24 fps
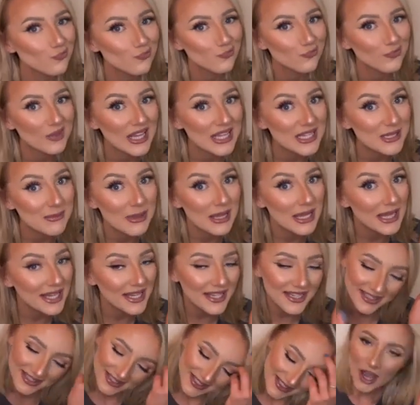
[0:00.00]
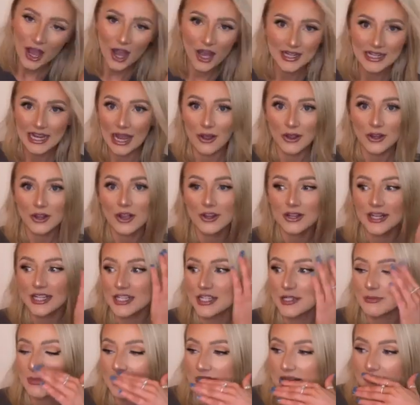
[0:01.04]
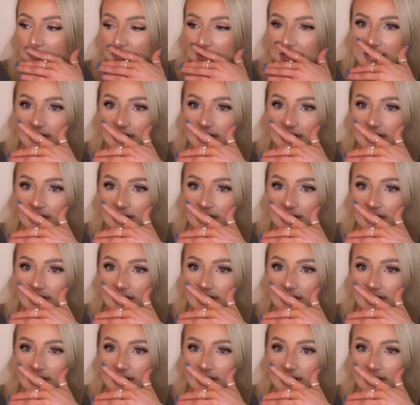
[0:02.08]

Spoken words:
It's me. Now, I can't actually believe this.